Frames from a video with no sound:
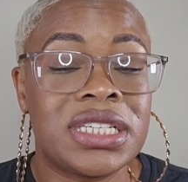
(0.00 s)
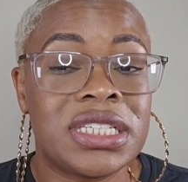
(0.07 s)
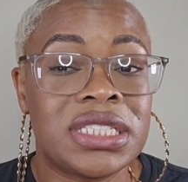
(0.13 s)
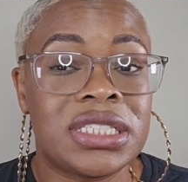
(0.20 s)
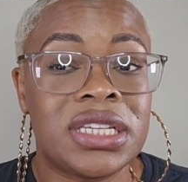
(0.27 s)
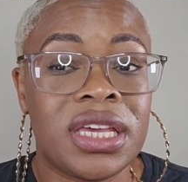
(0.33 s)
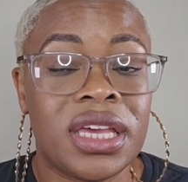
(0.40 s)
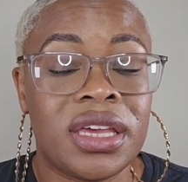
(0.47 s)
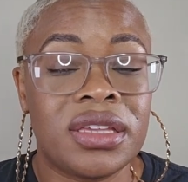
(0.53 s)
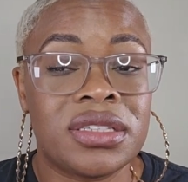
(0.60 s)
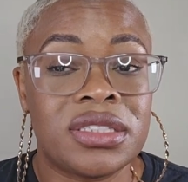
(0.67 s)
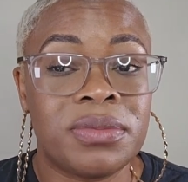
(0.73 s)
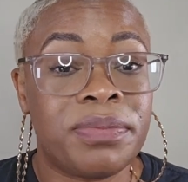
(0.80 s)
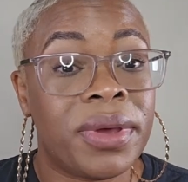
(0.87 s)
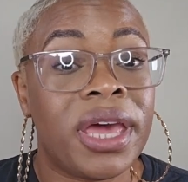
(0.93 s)
"Is
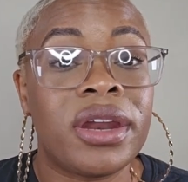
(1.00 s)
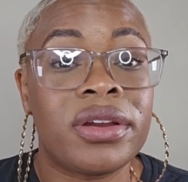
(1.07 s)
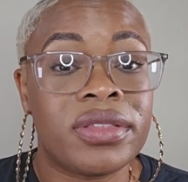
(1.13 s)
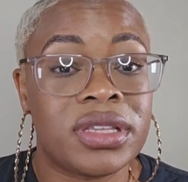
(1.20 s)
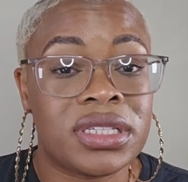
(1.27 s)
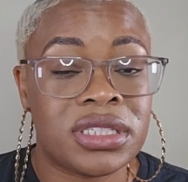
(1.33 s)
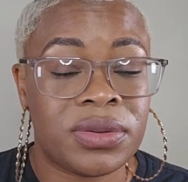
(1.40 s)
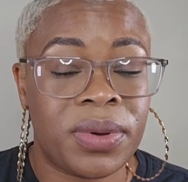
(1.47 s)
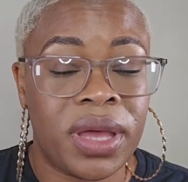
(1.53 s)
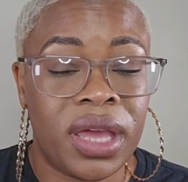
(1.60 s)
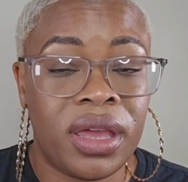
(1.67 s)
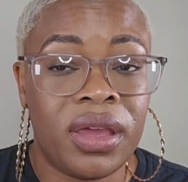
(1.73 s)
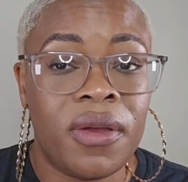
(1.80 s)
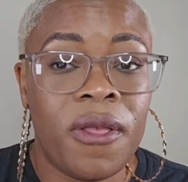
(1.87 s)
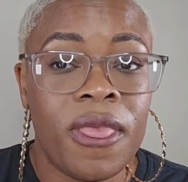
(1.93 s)
It's Better This
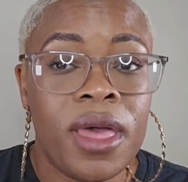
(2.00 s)
Way."